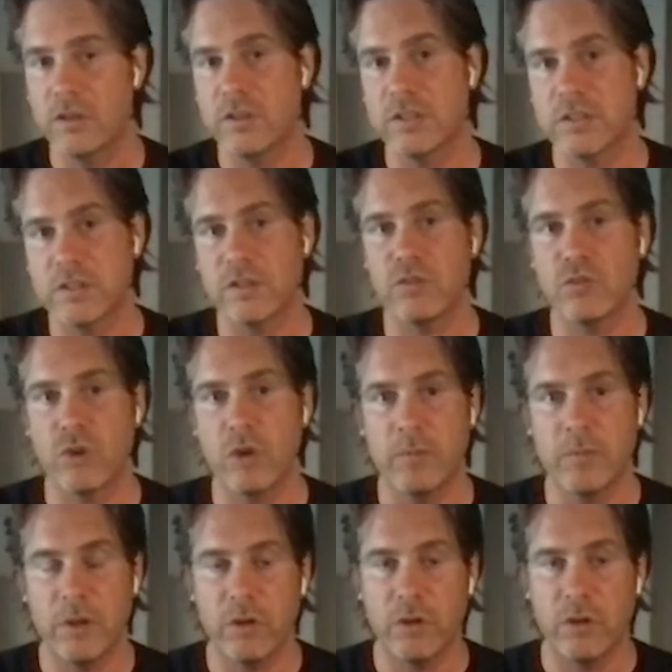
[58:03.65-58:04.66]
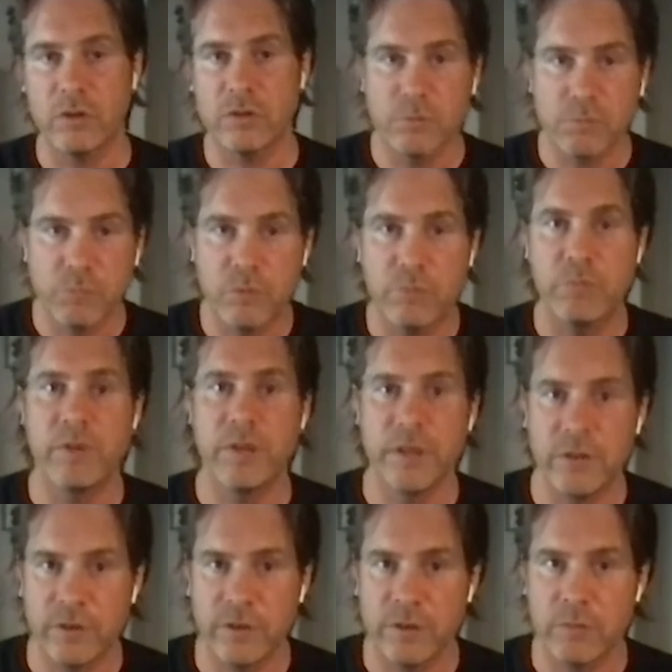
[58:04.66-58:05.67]
just the drummer, also
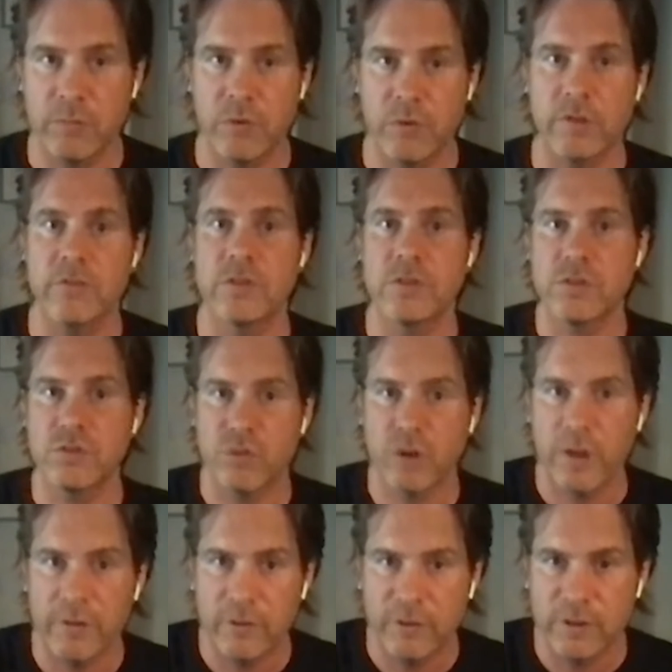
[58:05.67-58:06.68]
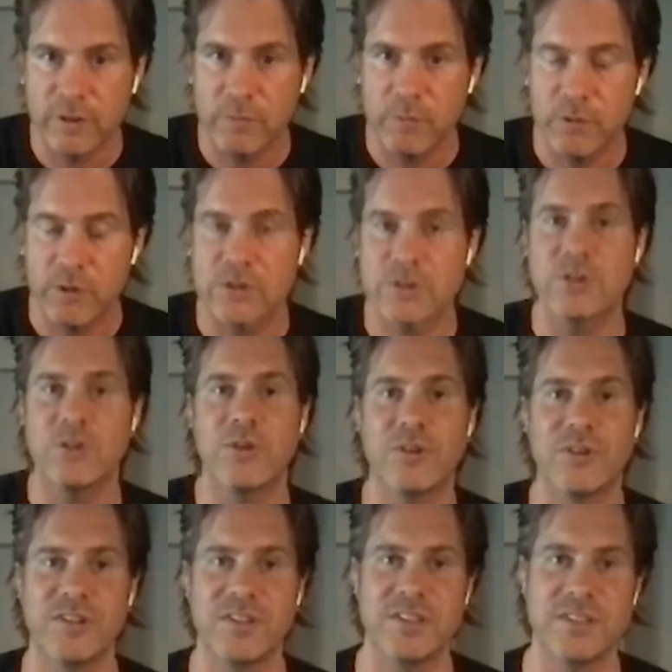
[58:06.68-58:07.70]
preparing the breakfast, driving the bus,
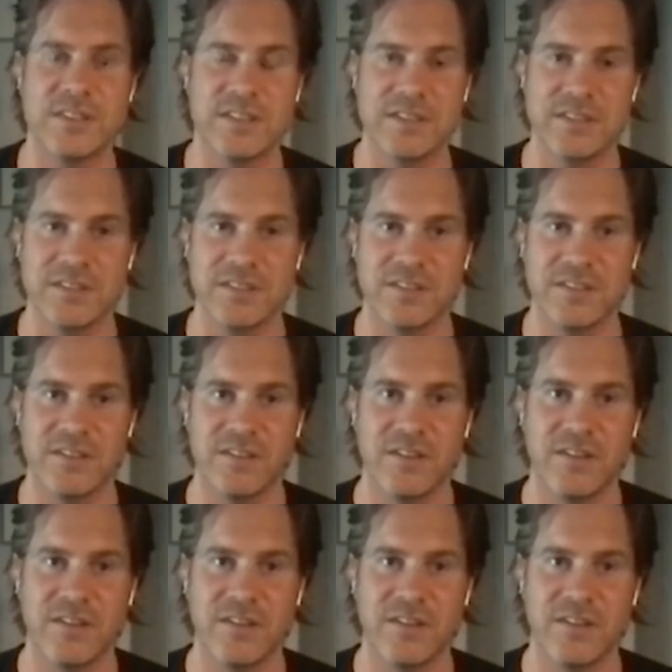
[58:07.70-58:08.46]
all these things.